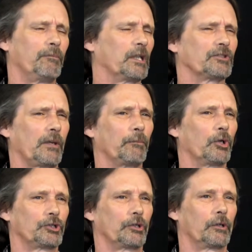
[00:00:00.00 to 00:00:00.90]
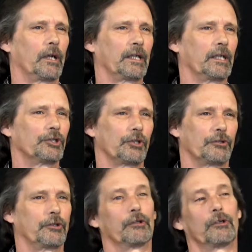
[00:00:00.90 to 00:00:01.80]
because I'm not sure I can get you
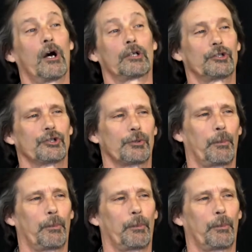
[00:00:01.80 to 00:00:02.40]
to your doctor's